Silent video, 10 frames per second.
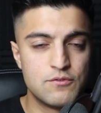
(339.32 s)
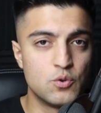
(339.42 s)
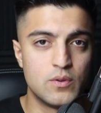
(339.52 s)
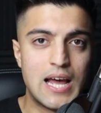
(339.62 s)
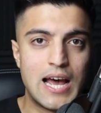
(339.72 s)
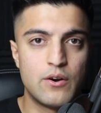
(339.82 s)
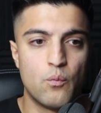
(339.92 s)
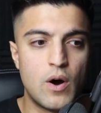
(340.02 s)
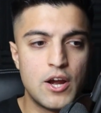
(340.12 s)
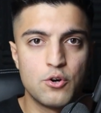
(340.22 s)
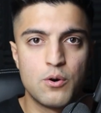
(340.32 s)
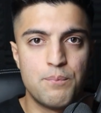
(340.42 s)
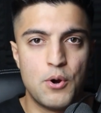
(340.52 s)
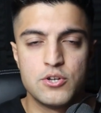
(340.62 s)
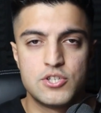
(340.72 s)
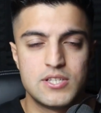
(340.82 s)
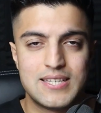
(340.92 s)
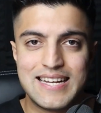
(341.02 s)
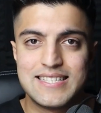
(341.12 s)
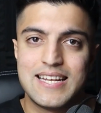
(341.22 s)
of doing that, why not purchase
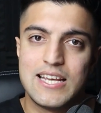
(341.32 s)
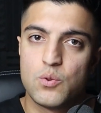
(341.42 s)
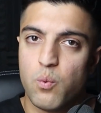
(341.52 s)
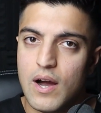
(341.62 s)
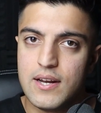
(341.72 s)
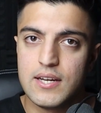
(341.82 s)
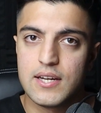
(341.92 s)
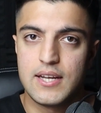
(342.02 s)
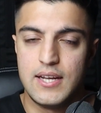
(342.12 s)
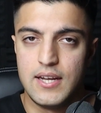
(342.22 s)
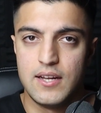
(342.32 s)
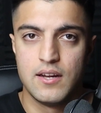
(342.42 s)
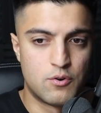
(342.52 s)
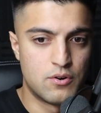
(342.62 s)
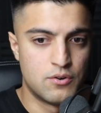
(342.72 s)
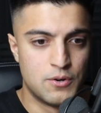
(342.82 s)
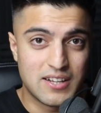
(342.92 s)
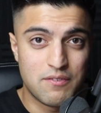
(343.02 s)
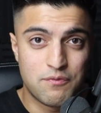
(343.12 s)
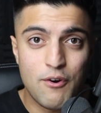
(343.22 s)
a teeth whitening kit for
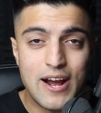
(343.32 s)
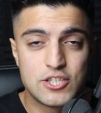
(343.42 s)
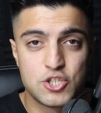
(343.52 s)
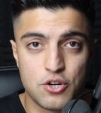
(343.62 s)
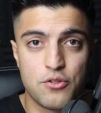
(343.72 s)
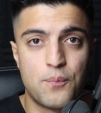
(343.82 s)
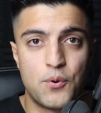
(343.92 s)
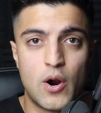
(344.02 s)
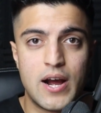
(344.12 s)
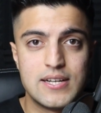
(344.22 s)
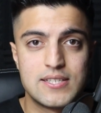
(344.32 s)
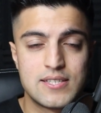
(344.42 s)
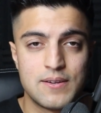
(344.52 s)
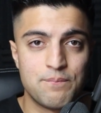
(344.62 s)
like a fraction of the price?